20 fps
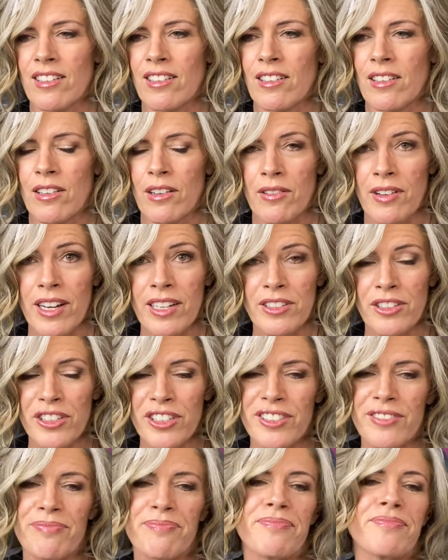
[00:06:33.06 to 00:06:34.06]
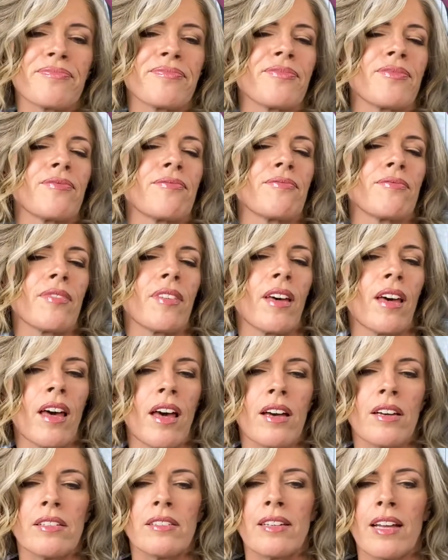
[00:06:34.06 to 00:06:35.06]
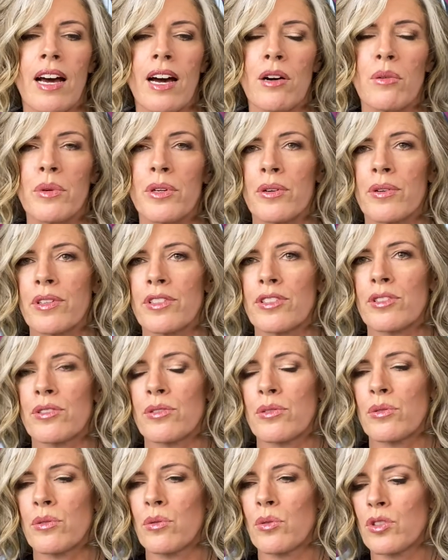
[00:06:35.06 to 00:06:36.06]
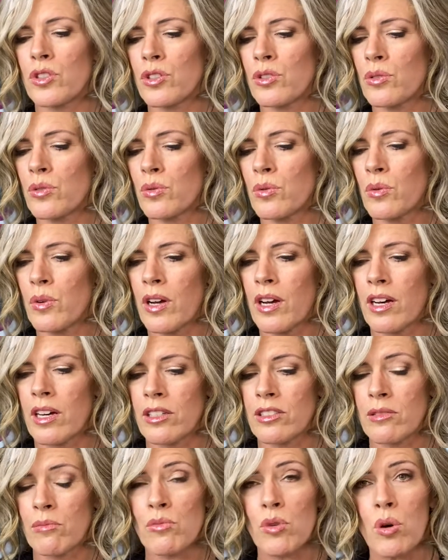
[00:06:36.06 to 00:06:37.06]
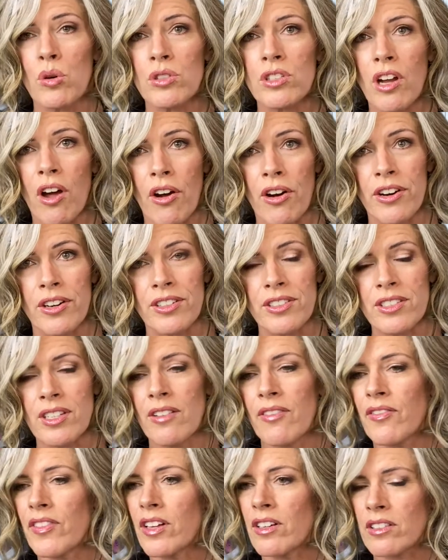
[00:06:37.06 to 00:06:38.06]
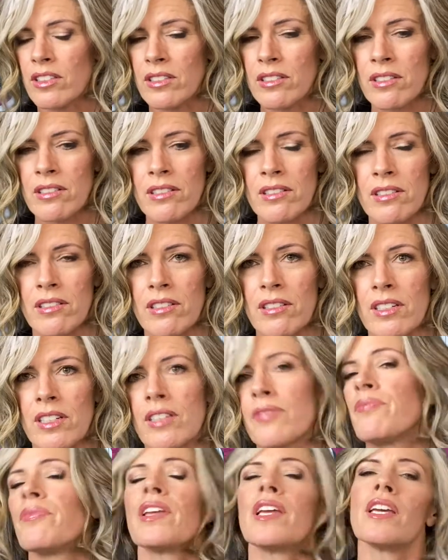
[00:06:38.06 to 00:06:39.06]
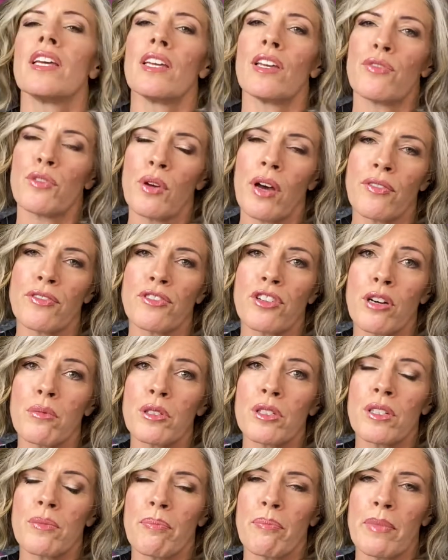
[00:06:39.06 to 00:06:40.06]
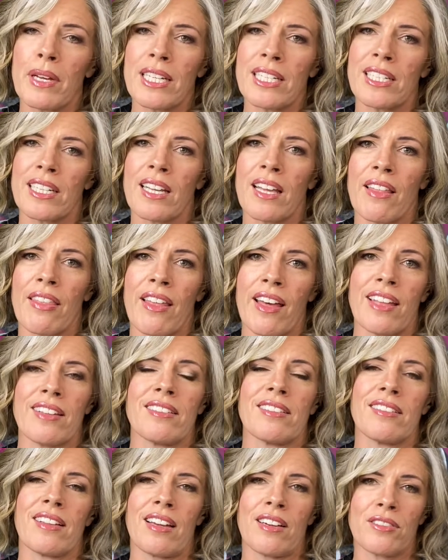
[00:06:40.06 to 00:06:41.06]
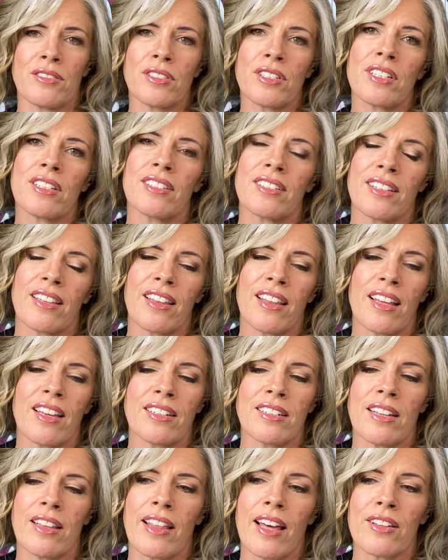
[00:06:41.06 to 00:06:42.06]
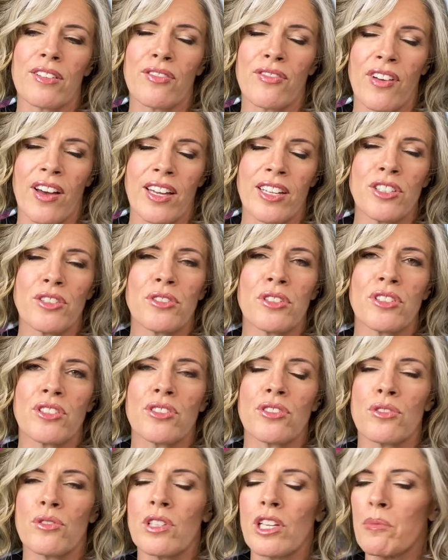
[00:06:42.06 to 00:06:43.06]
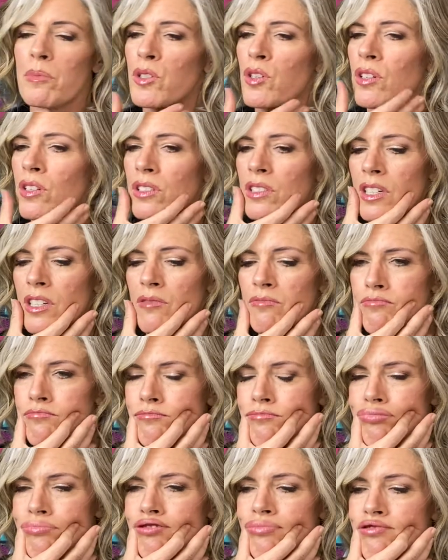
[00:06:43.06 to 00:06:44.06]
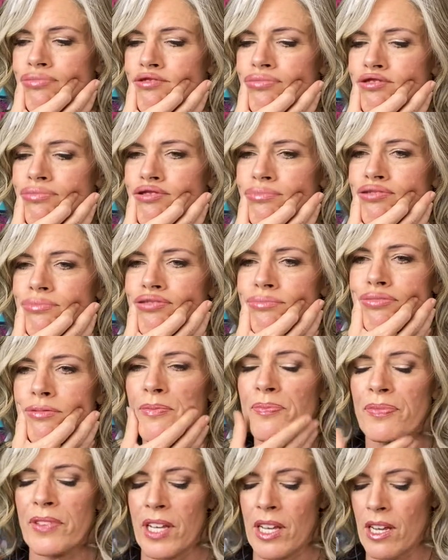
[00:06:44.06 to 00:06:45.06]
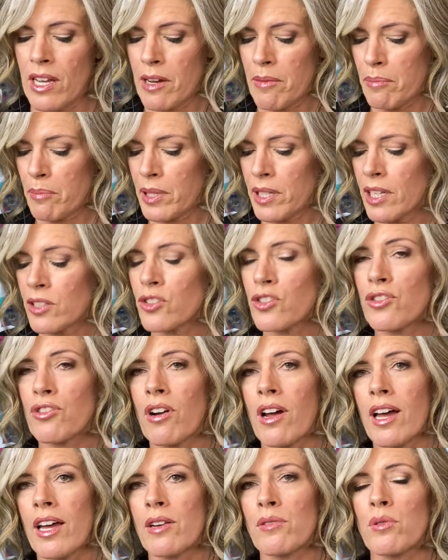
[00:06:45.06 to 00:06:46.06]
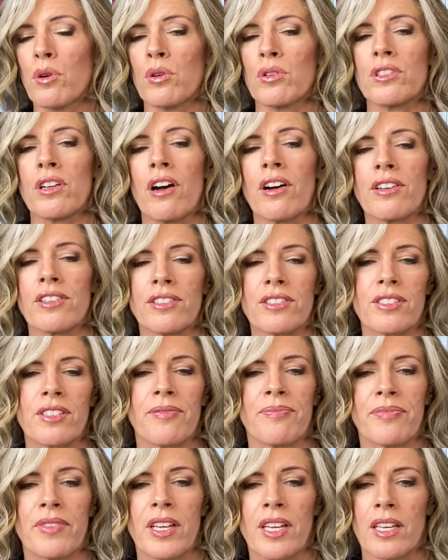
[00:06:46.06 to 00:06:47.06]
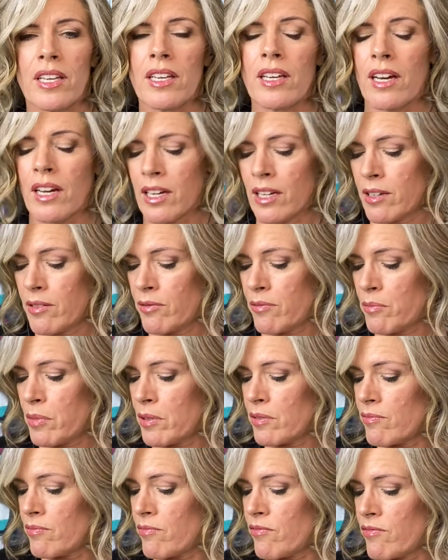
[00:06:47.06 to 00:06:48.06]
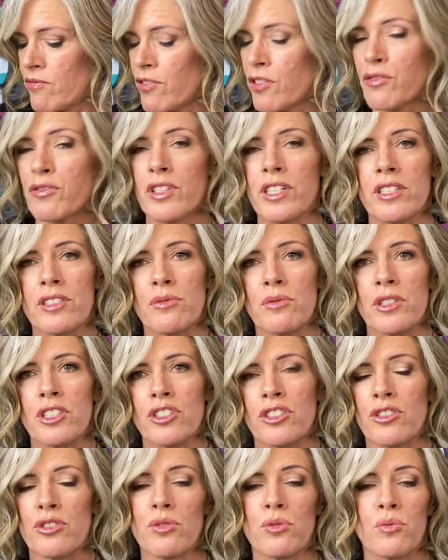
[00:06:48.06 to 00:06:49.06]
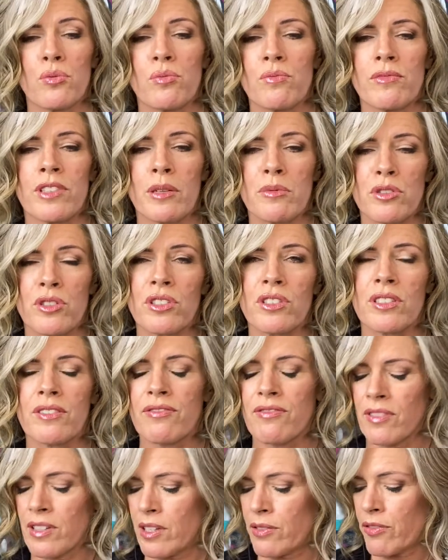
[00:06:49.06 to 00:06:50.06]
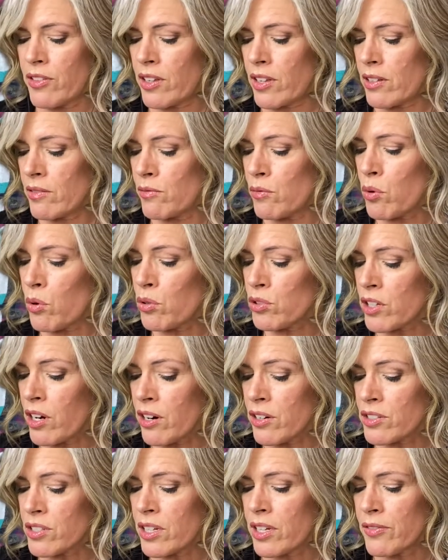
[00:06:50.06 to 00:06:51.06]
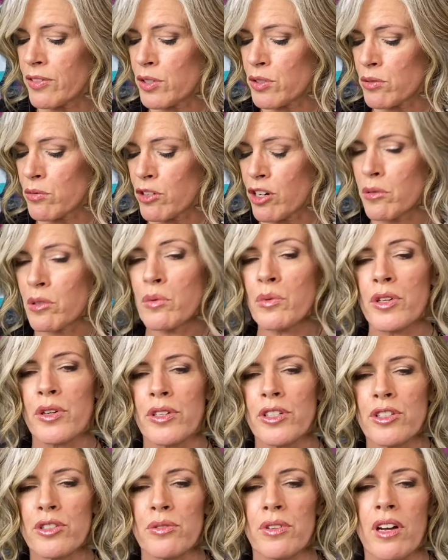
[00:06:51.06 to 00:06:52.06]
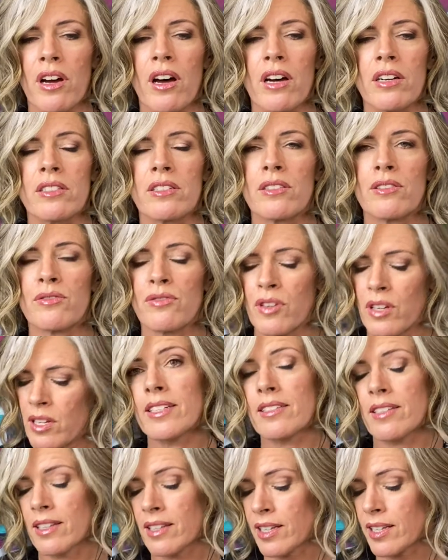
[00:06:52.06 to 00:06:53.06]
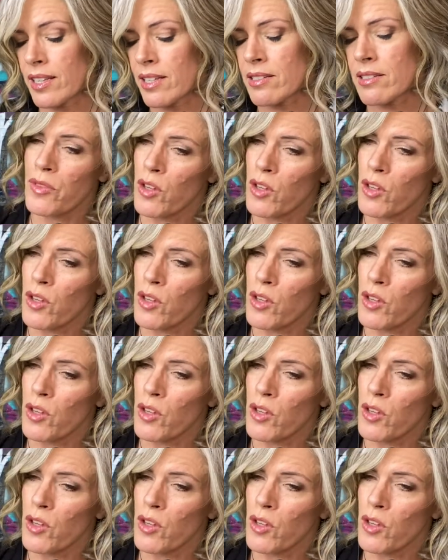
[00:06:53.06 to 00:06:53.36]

All right, good. Now we're going to do some rolled R's. If you have trouble making that sound, then that's fine. You can just do lip trills. But let's try rolled R's. But feel free to switch to lip trills if the rolled R's are giving you some trouble. We're going to do an octave like this.